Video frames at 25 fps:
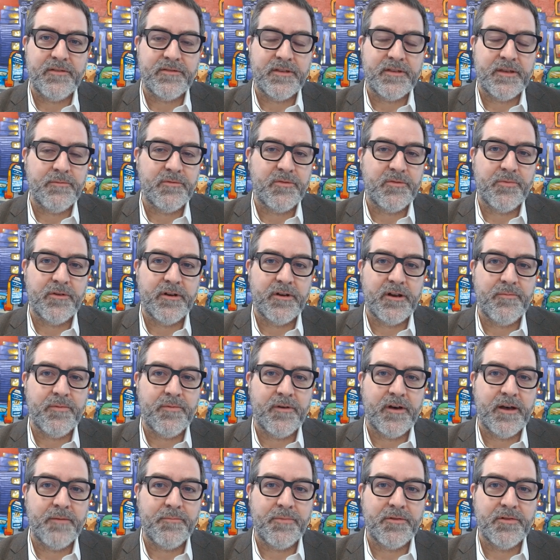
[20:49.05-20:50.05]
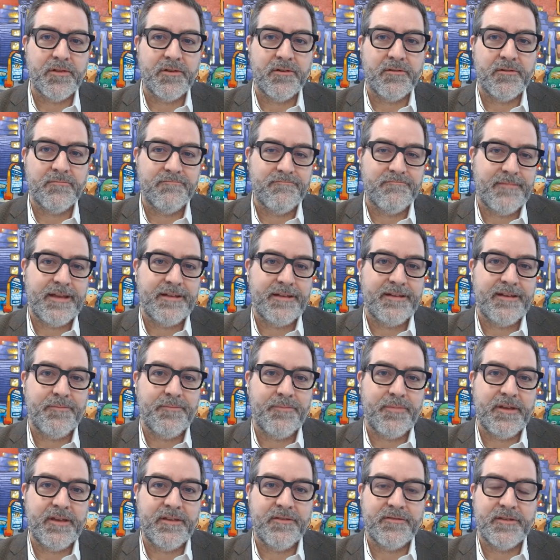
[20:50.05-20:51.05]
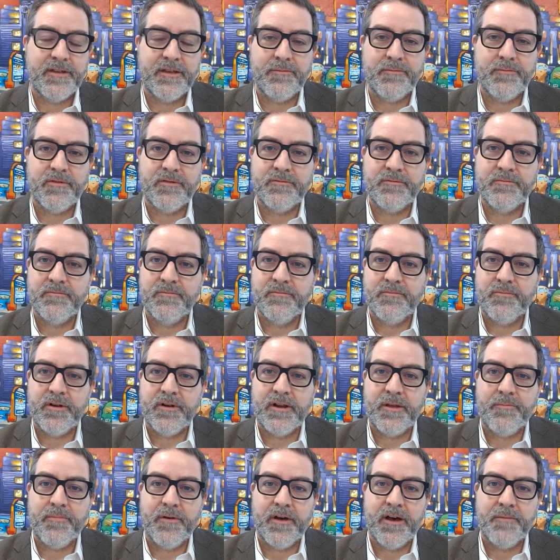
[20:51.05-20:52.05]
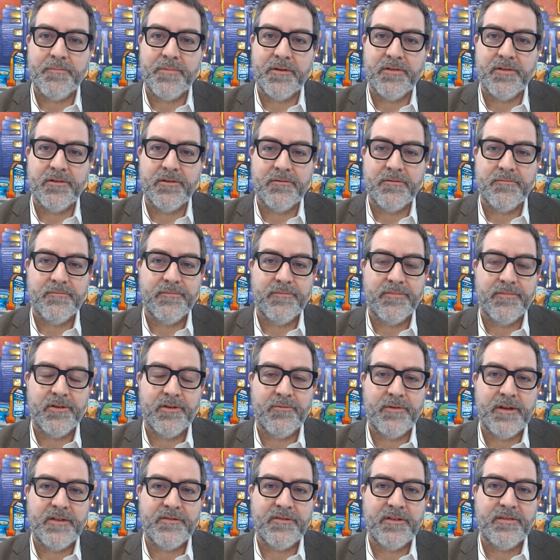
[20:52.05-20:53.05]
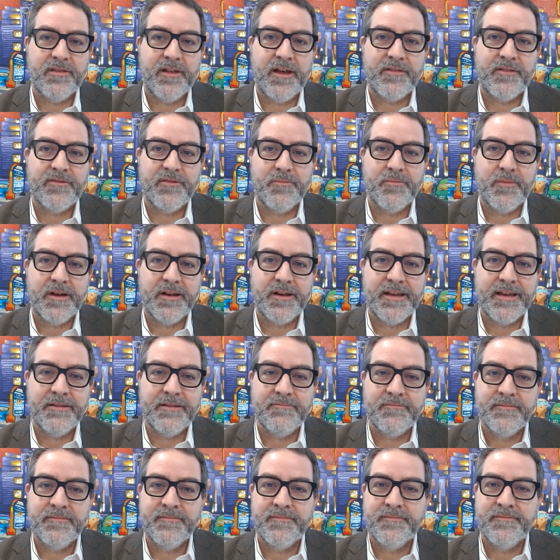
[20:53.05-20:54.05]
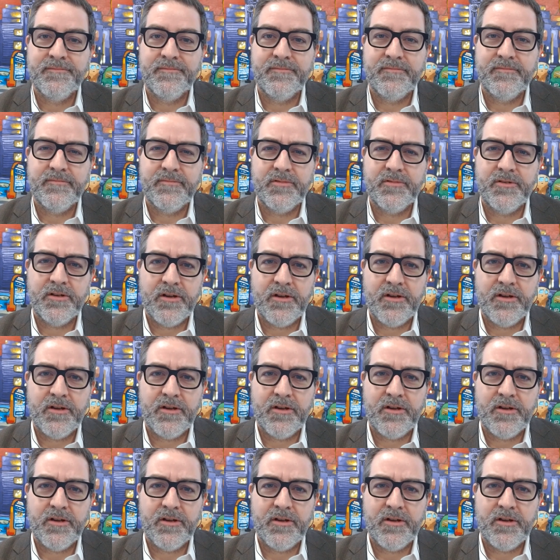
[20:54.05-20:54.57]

seems pretty popular. NDP seems pretty popular. They're raising lots of money. Good